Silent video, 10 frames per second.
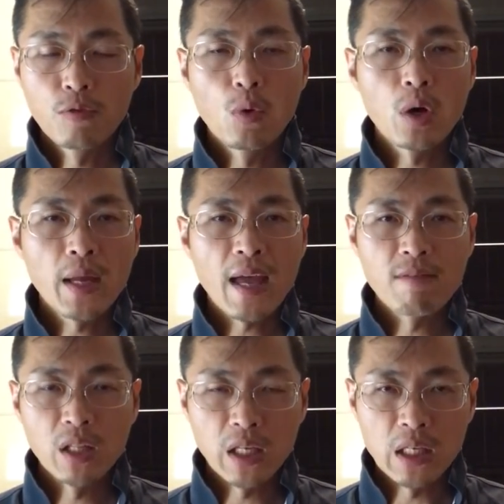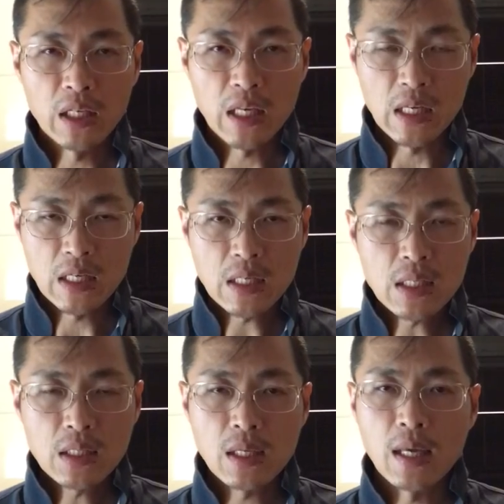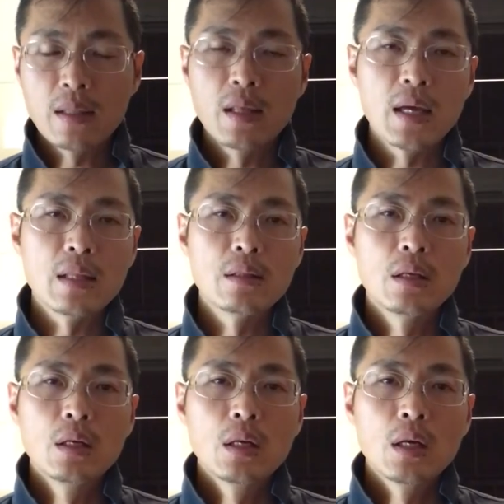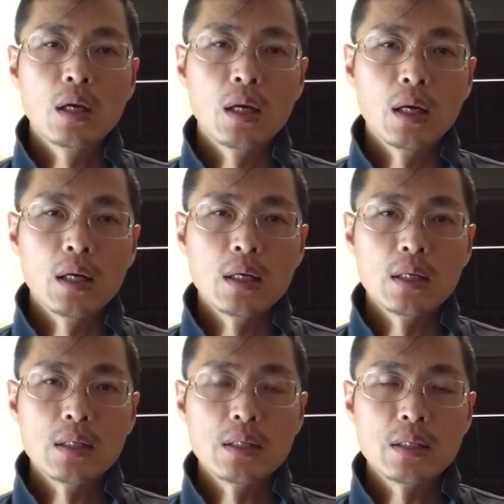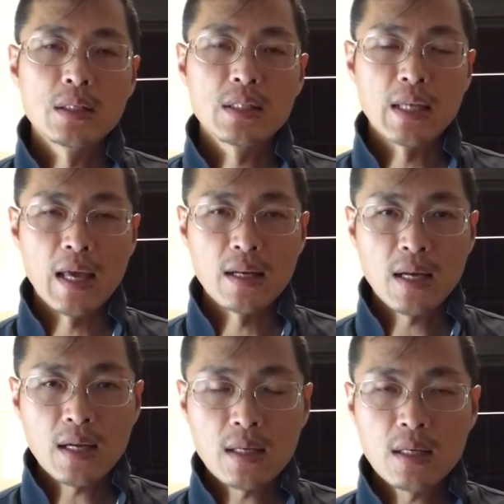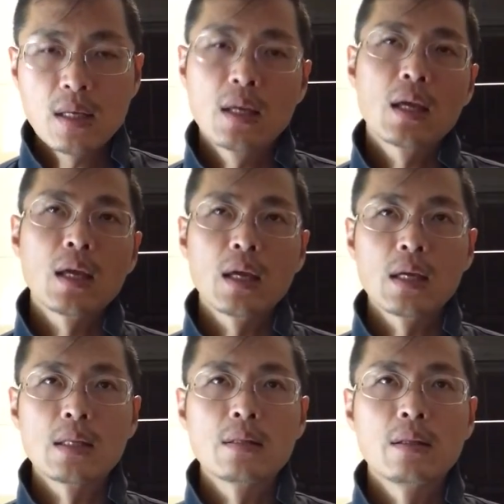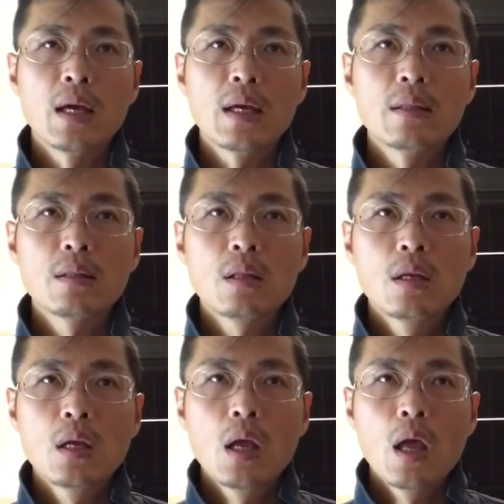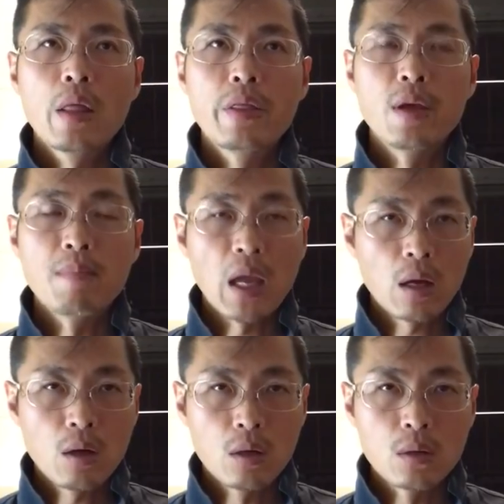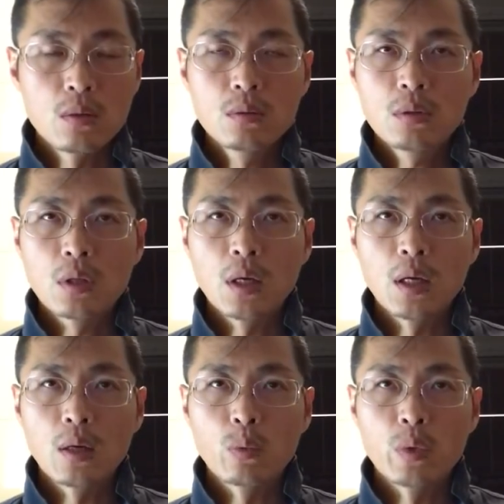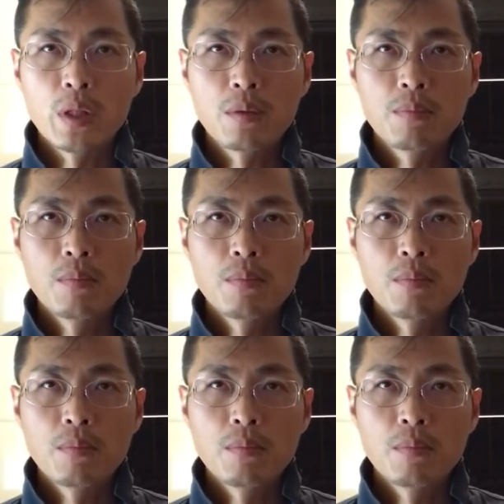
4 heavenly kings, and then Skanda, and then the main hall with